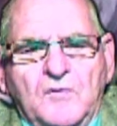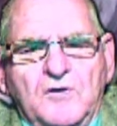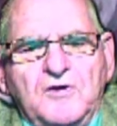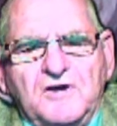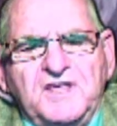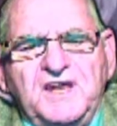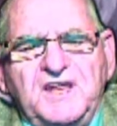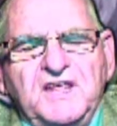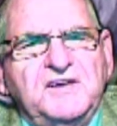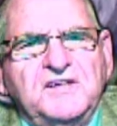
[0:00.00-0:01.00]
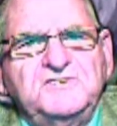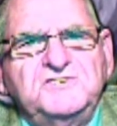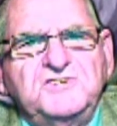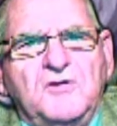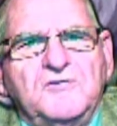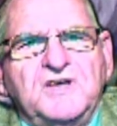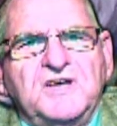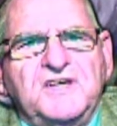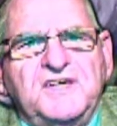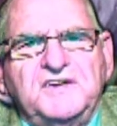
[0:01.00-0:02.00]
We're going to get into Jonah
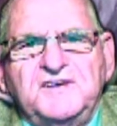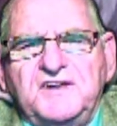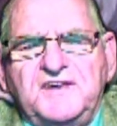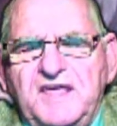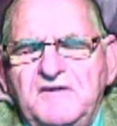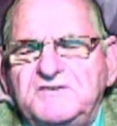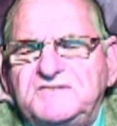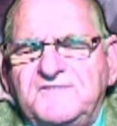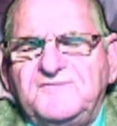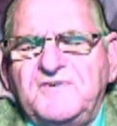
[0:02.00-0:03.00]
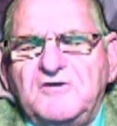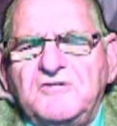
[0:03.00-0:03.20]
again today, which is a very